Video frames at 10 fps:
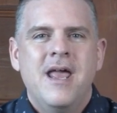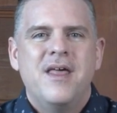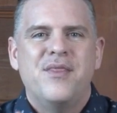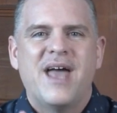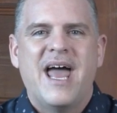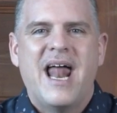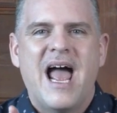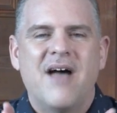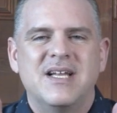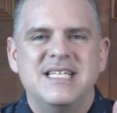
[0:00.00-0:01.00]
that
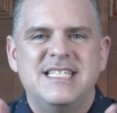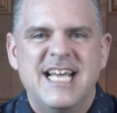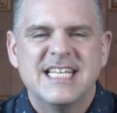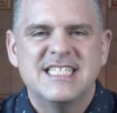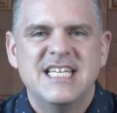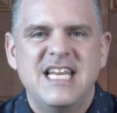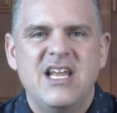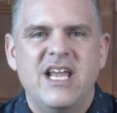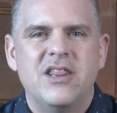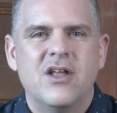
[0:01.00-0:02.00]
have a destiny
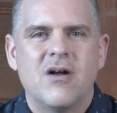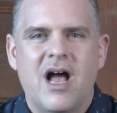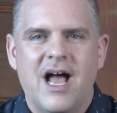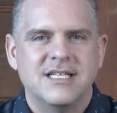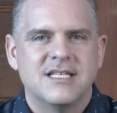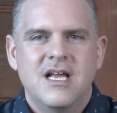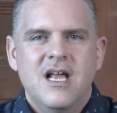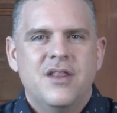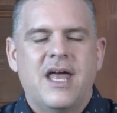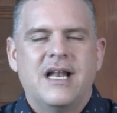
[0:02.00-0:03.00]
in their eyes,
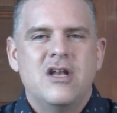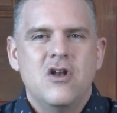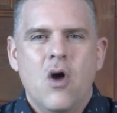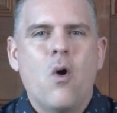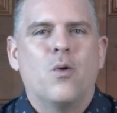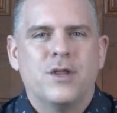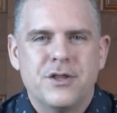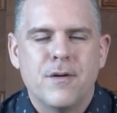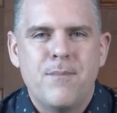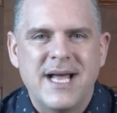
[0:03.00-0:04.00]
that know that
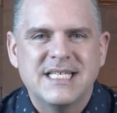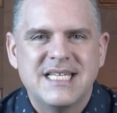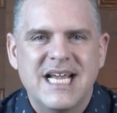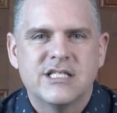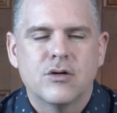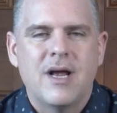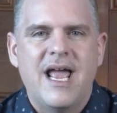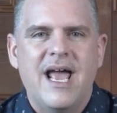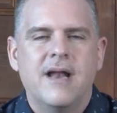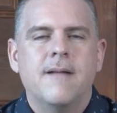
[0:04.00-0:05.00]
their best days are
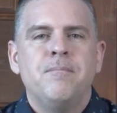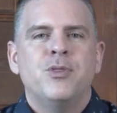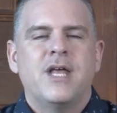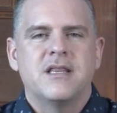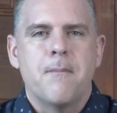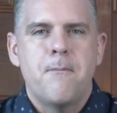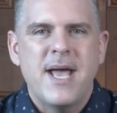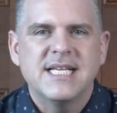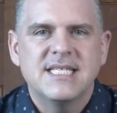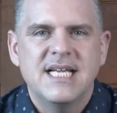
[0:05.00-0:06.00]
ahead, that the
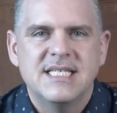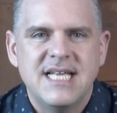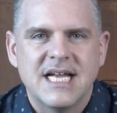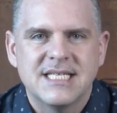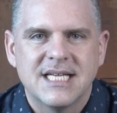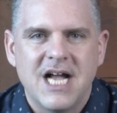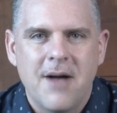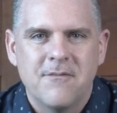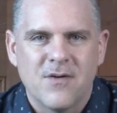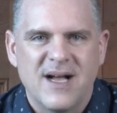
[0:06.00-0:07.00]
best is yet to
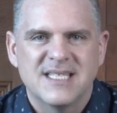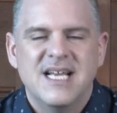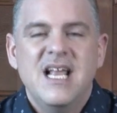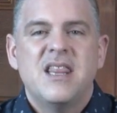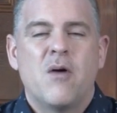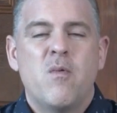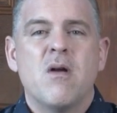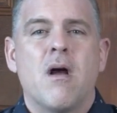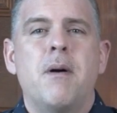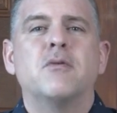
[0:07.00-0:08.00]
come for us, that we
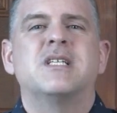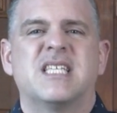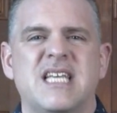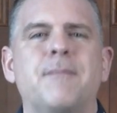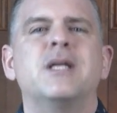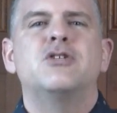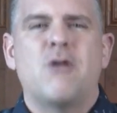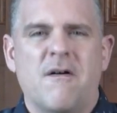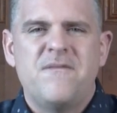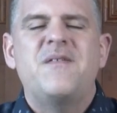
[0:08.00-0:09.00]
are about to step into
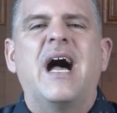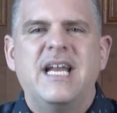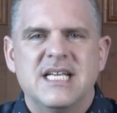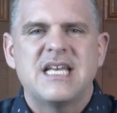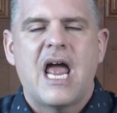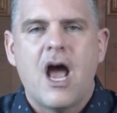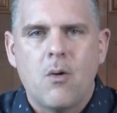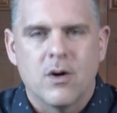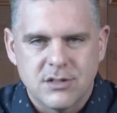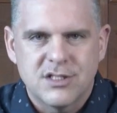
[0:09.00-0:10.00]
our finest
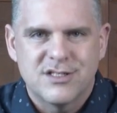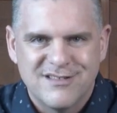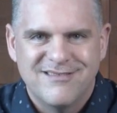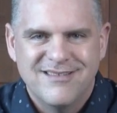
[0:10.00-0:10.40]
hours,